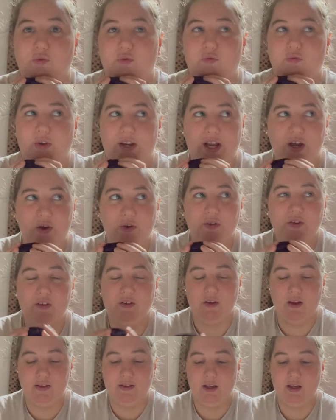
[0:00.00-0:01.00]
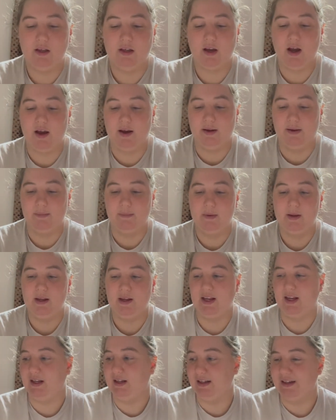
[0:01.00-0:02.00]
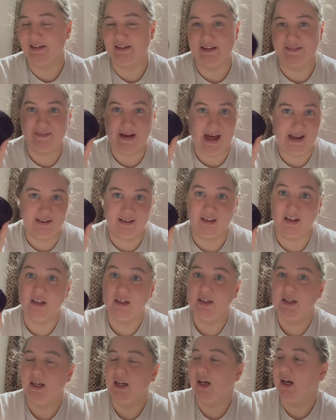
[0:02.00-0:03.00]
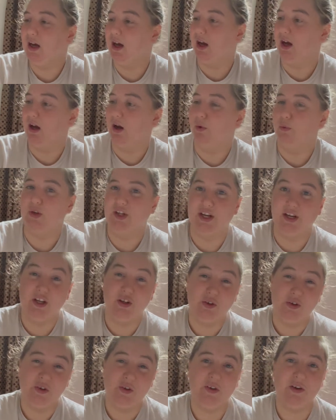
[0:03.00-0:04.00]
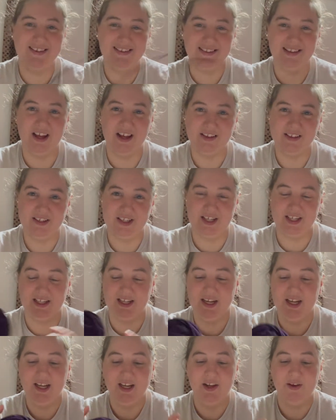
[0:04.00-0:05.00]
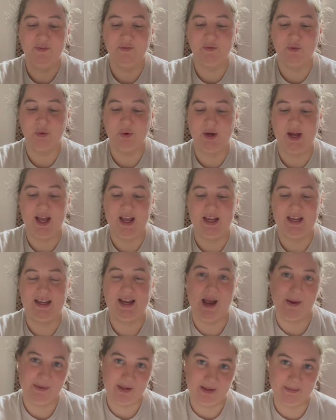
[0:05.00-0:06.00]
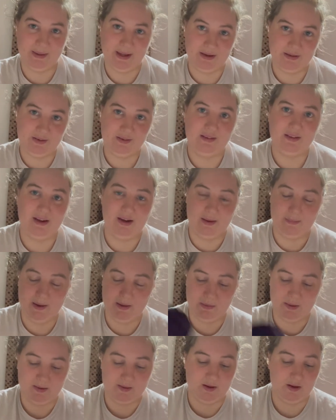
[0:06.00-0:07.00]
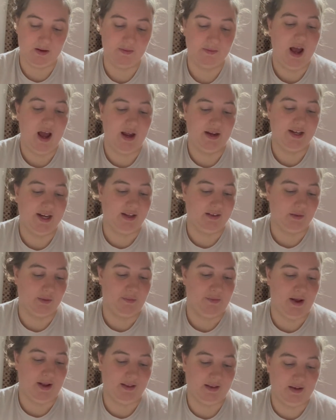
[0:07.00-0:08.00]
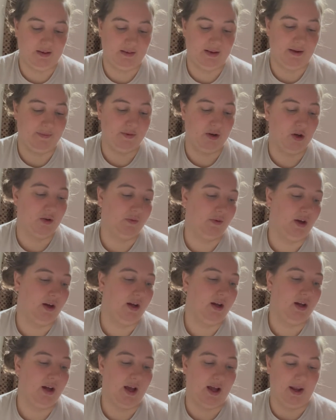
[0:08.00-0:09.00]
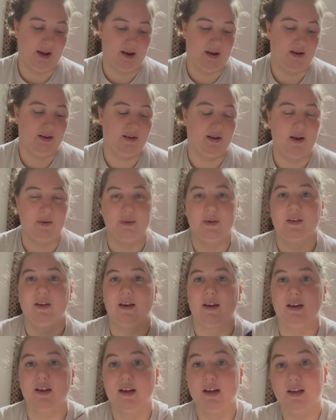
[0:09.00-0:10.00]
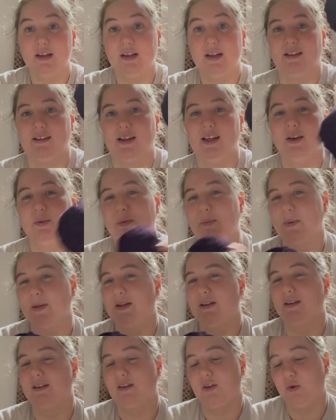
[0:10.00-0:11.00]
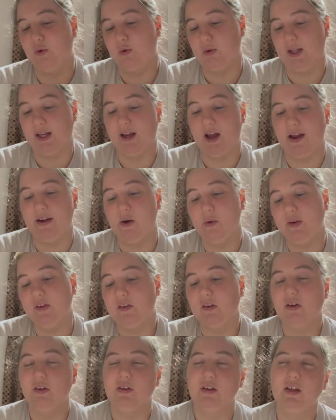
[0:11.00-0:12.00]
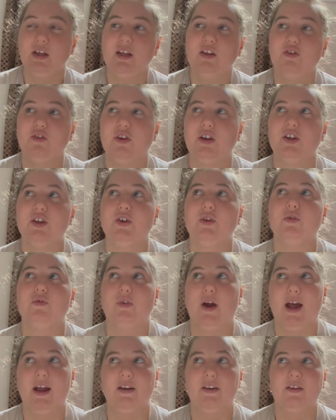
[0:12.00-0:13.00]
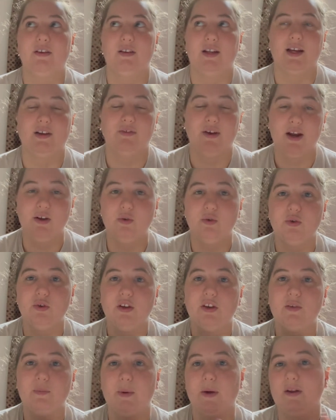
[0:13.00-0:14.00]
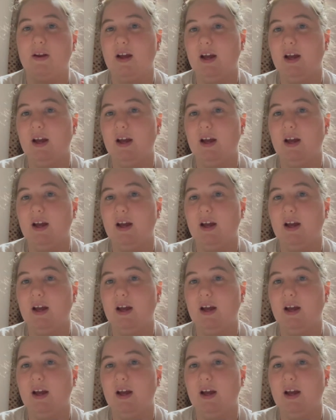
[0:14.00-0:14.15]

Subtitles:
Rios, I think, in lavender, which I used last year for a Capulet blouse that I made myself. And yeah, so I've had this left over and I was like, I think it will be cool. Like, I know it's not the traditional red, like red horns, but